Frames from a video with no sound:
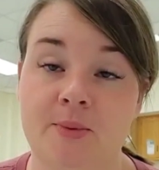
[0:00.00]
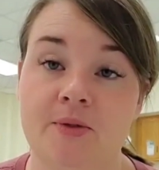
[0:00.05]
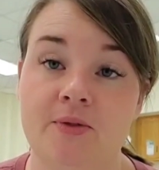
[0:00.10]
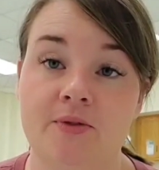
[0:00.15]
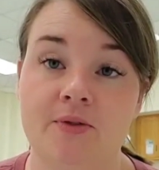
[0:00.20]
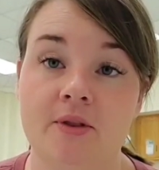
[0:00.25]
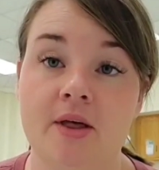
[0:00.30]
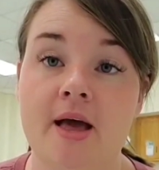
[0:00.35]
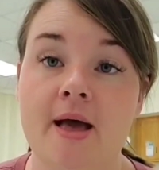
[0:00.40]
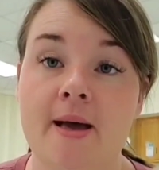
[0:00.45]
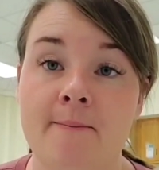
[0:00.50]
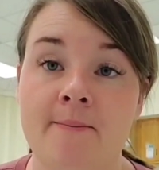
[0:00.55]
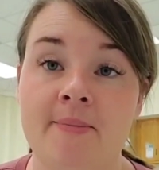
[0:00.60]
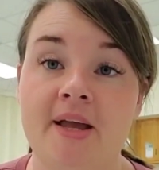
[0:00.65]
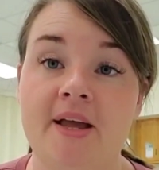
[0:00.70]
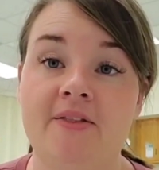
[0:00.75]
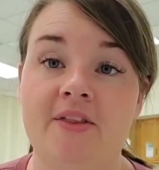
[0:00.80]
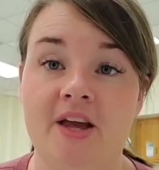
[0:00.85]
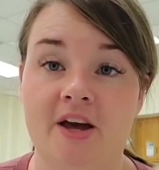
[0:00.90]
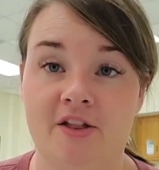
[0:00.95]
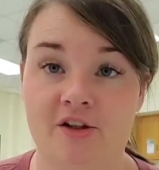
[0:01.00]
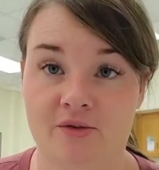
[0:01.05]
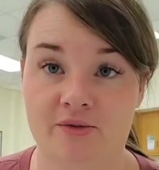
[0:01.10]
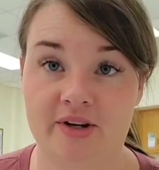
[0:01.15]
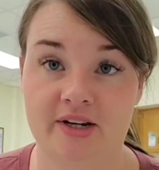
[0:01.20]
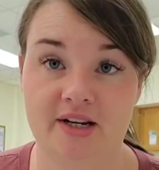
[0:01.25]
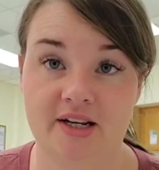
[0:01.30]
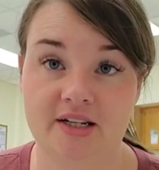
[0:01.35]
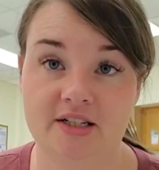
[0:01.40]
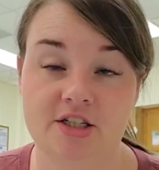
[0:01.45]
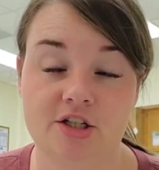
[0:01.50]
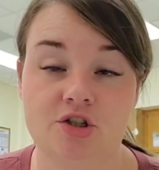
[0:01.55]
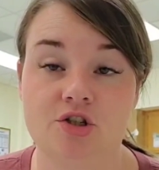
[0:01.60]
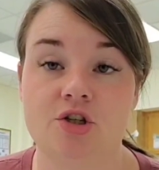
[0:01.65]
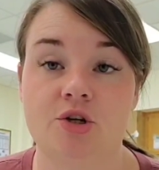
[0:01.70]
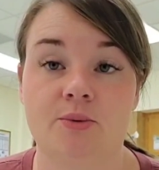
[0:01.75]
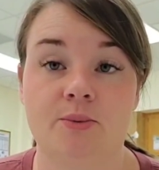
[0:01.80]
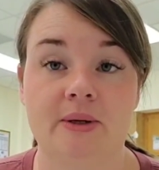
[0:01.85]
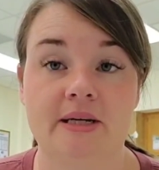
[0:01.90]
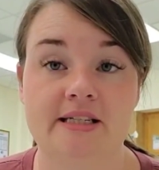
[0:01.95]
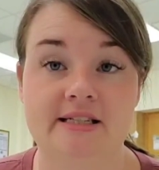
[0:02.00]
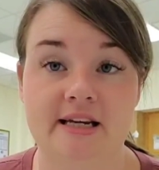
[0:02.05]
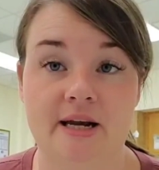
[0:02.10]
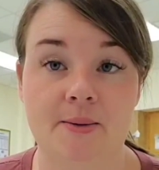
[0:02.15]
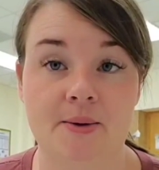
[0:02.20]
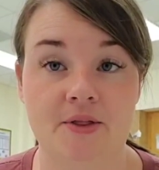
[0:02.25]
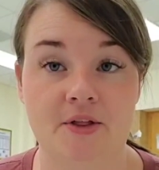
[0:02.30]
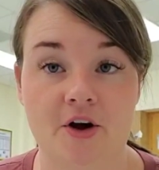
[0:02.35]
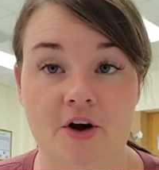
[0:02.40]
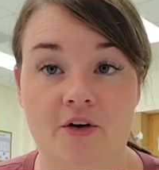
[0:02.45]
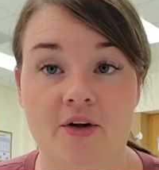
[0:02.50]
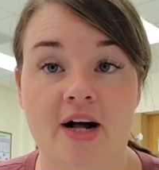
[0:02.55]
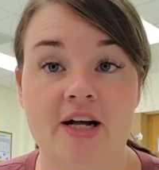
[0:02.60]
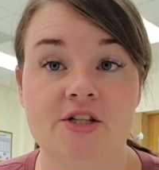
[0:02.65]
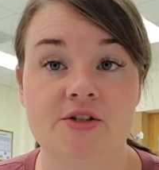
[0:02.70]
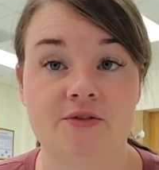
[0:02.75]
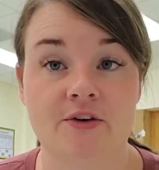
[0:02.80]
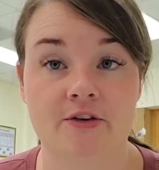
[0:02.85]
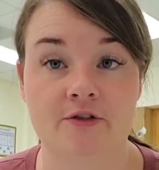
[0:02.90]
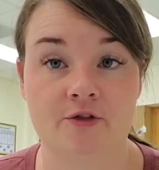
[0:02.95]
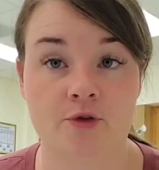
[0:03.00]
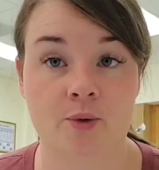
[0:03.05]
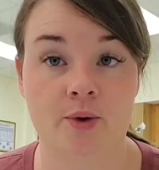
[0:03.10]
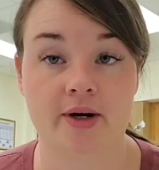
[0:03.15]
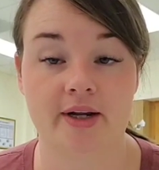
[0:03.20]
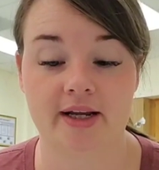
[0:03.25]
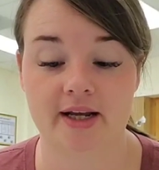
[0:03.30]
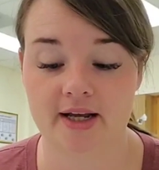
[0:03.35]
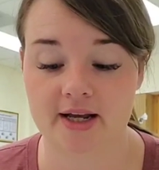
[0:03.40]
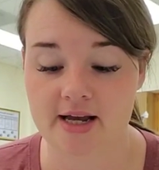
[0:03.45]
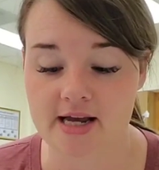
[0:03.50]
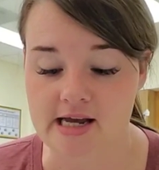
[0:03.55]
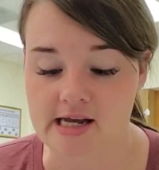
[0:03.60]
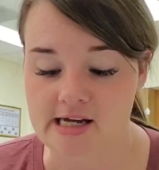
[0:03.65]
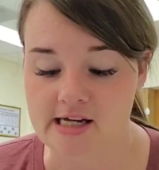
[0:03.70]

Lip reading: But me and the other reading teacher, we stayed with our class for 40.